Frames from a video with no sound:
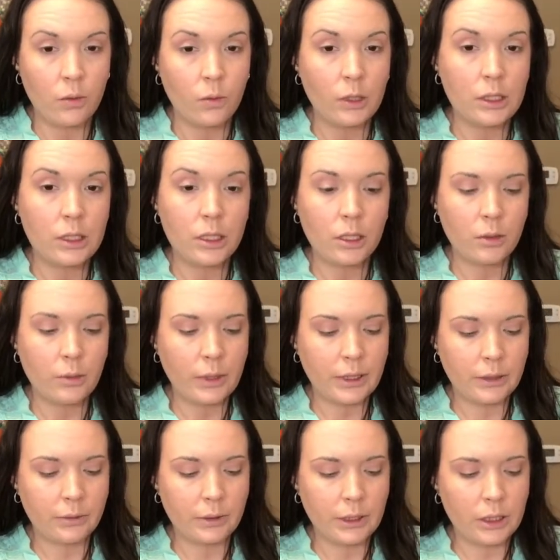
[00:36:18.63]
what are we
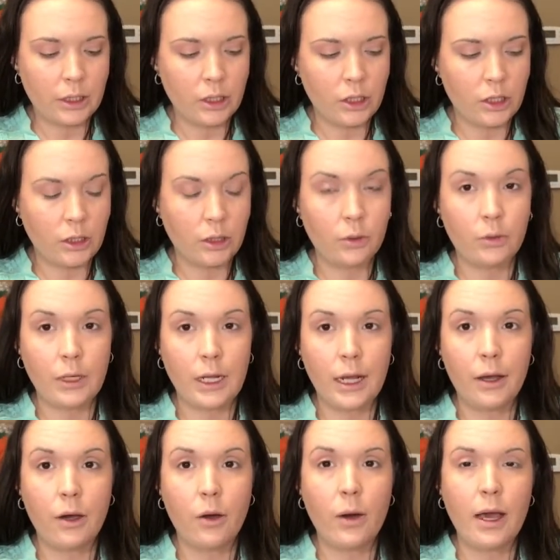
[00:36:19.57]
going to do
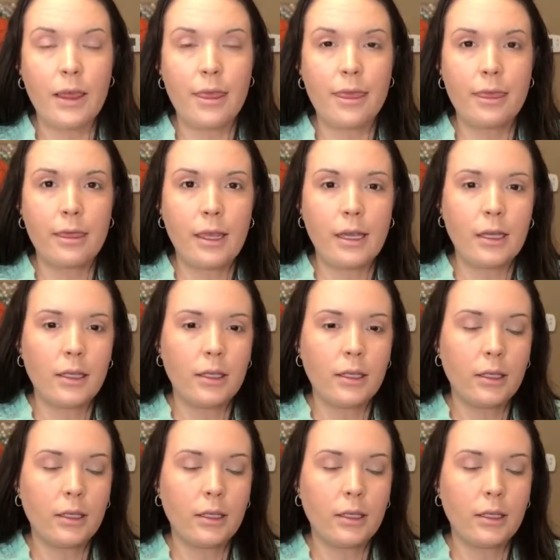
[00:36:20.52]
now? I think